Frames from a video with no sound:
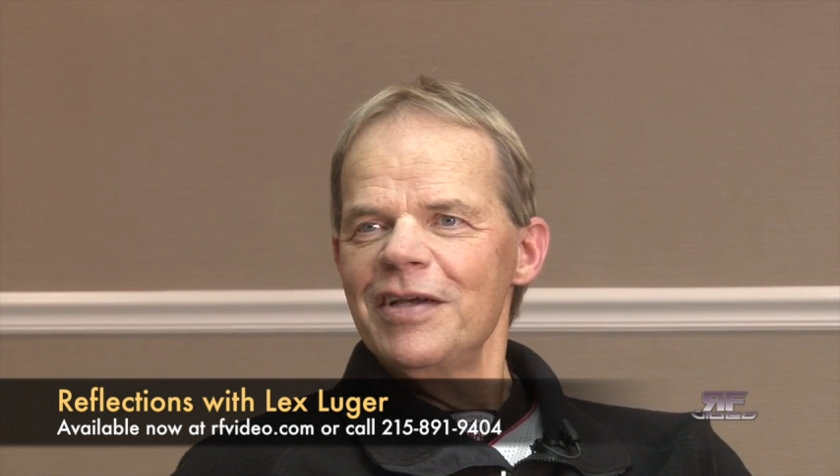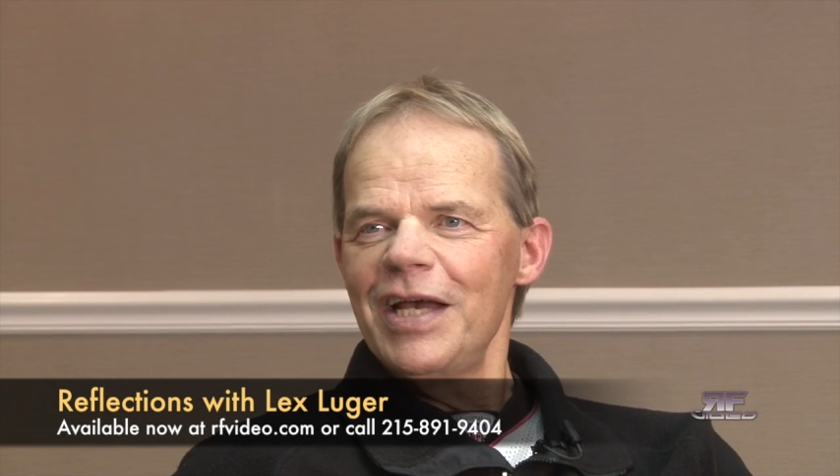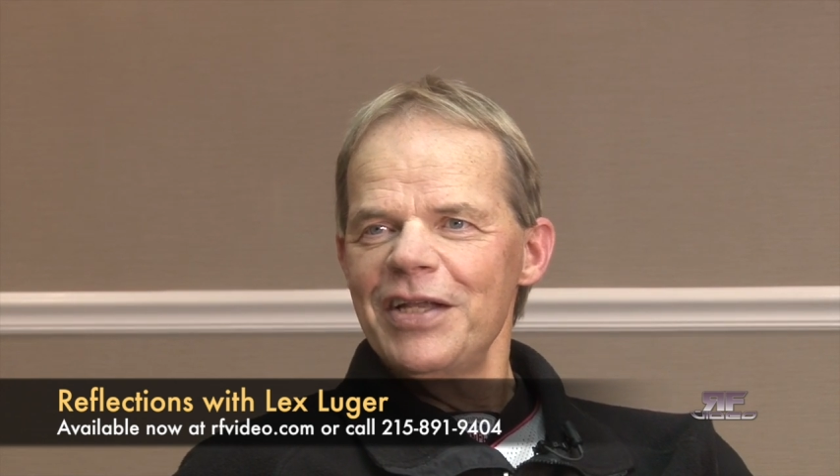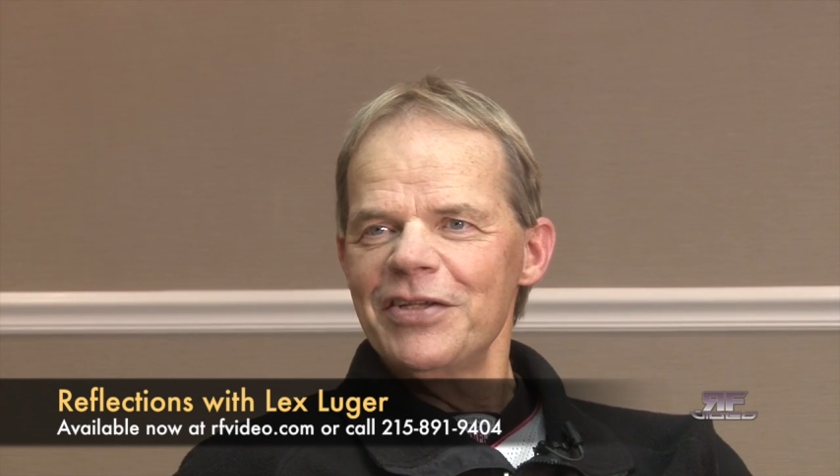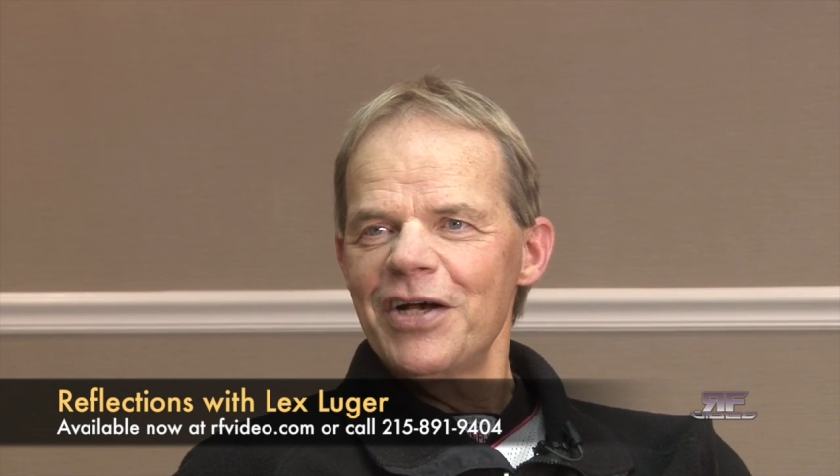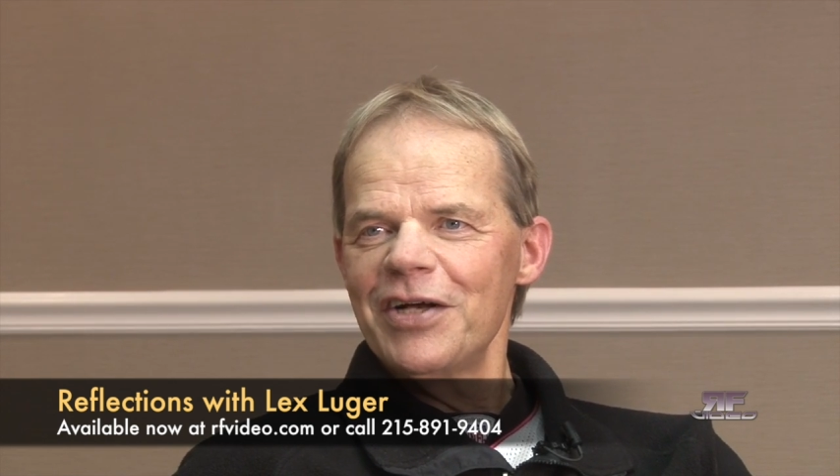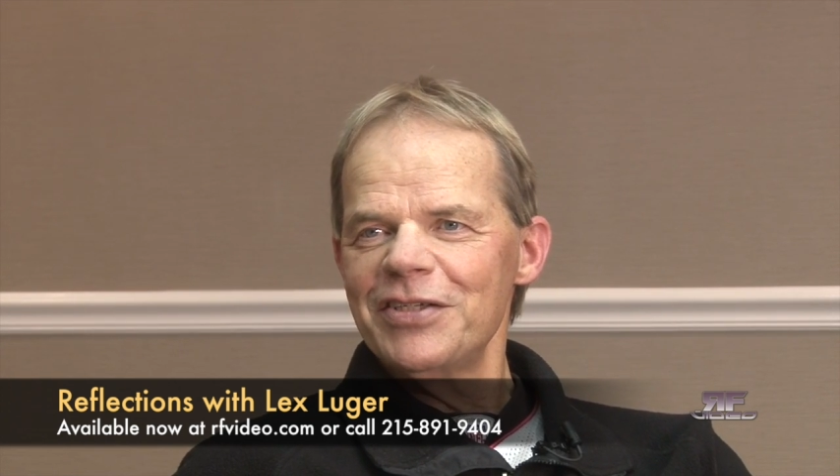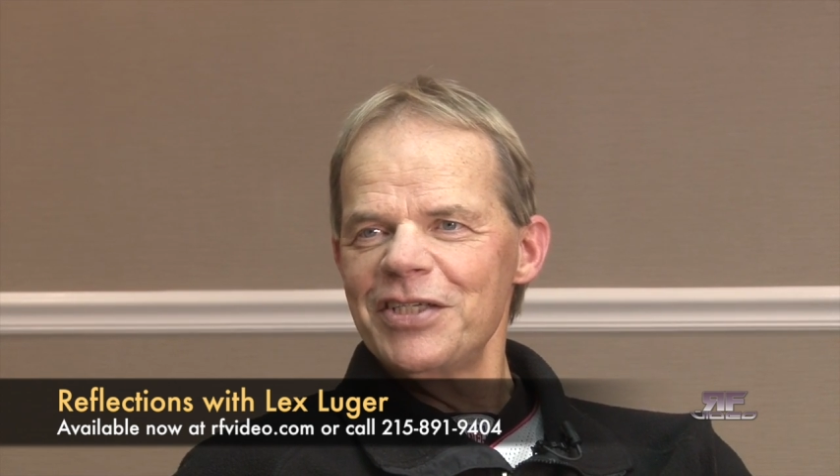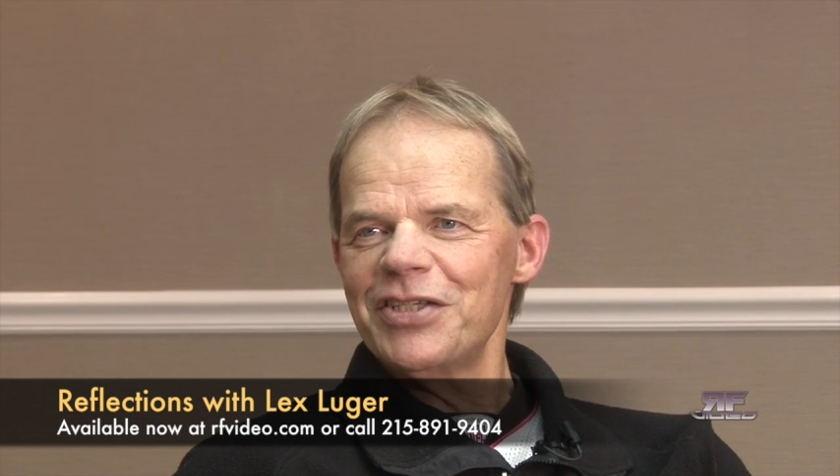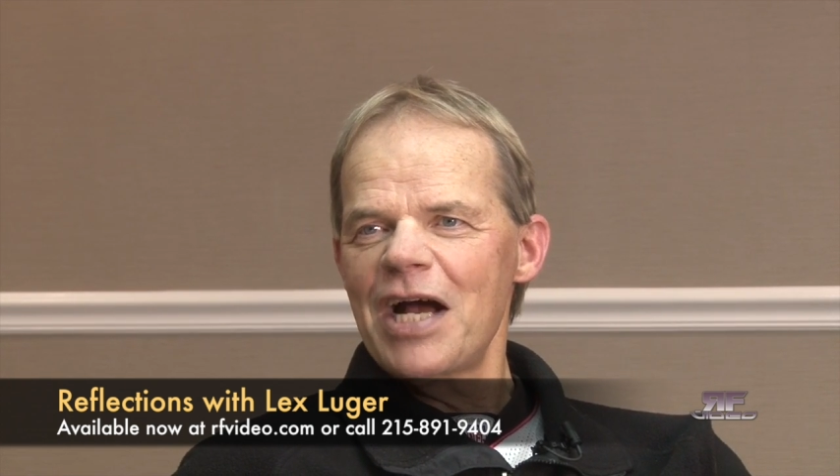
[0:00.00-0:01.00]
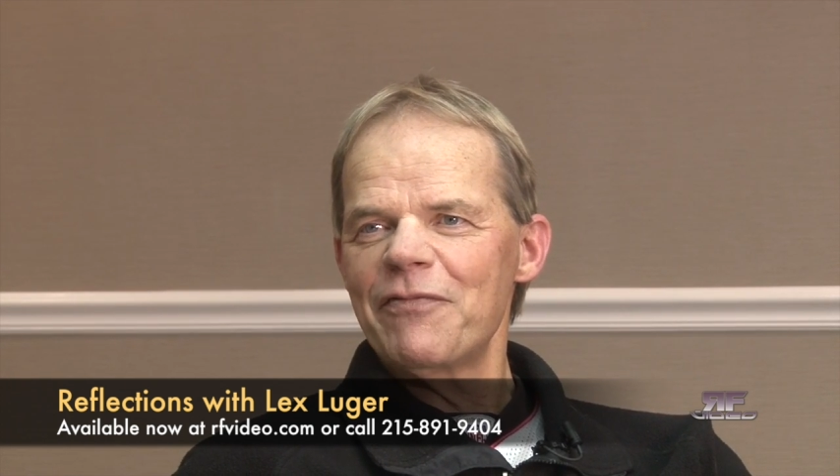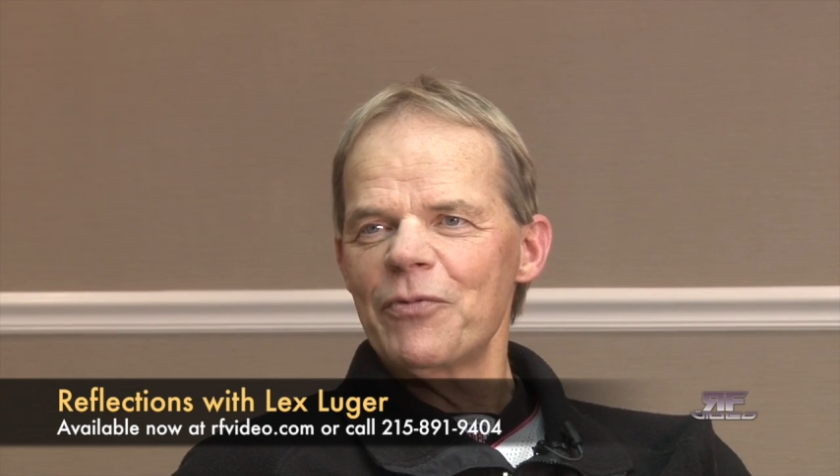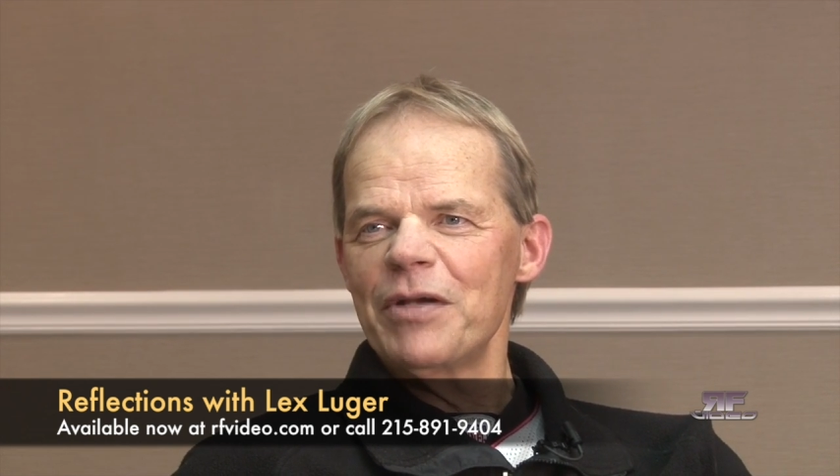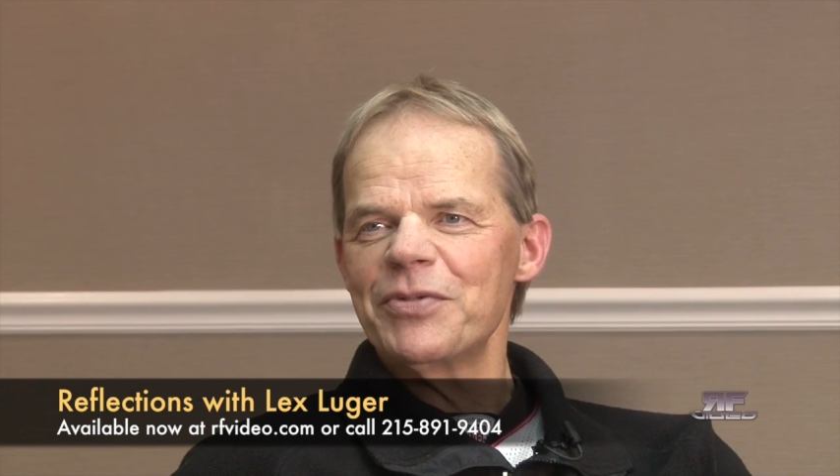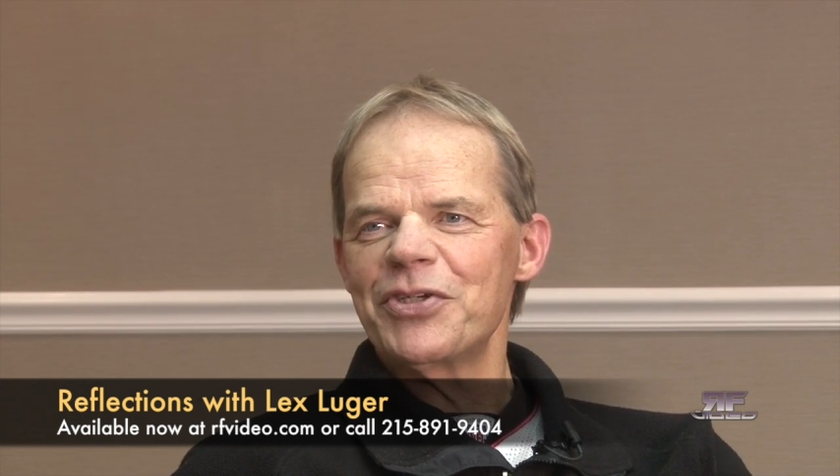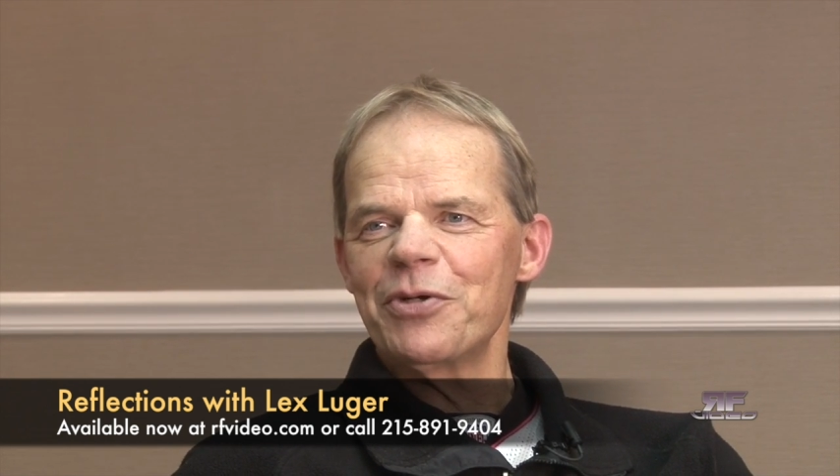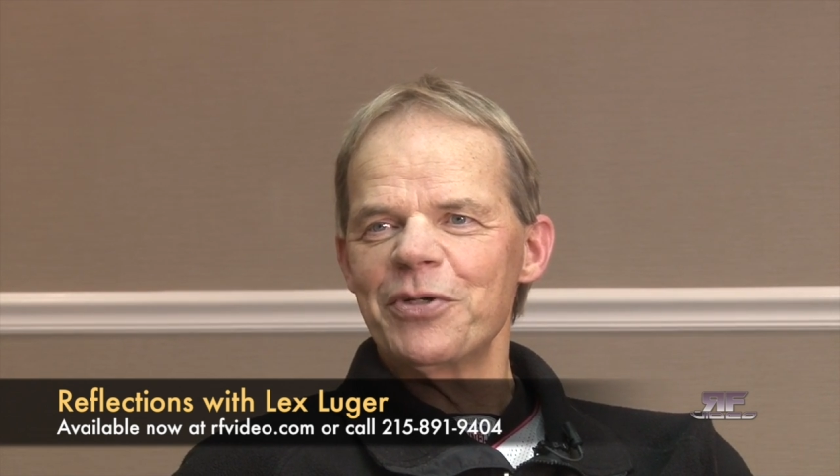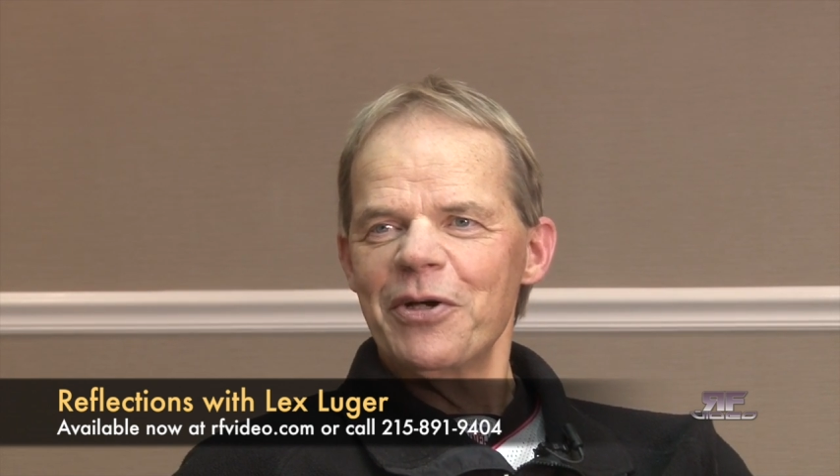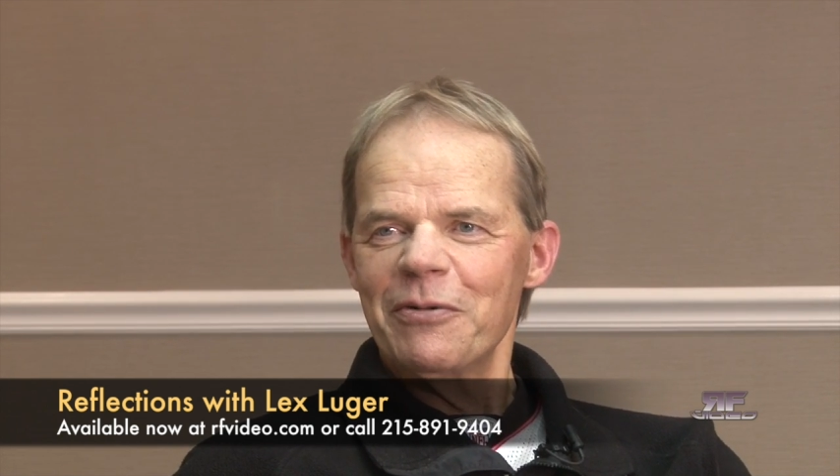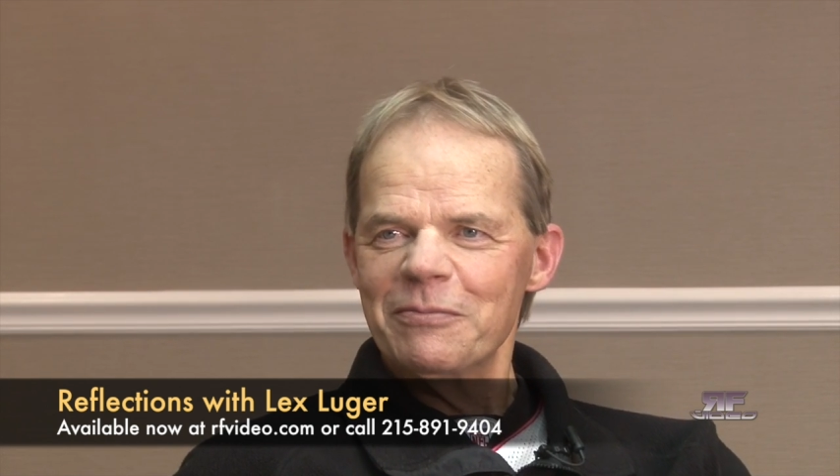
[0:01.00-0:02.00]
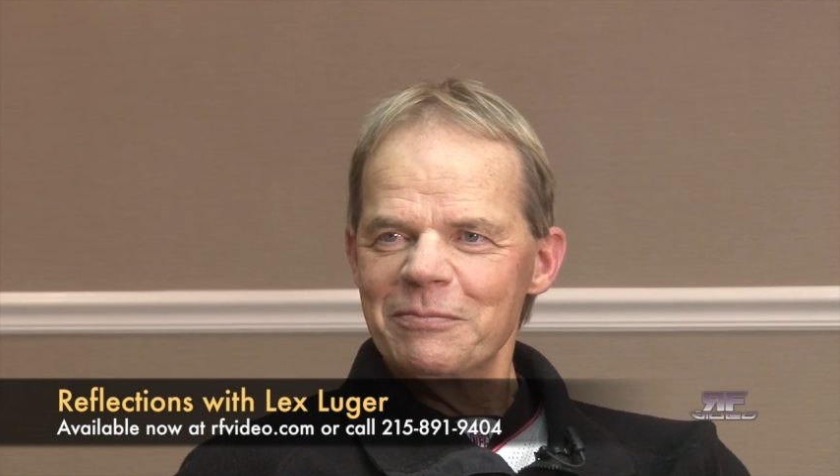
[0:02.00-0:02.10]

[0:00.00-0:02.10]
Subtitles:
and did a job for Rey Mysterio.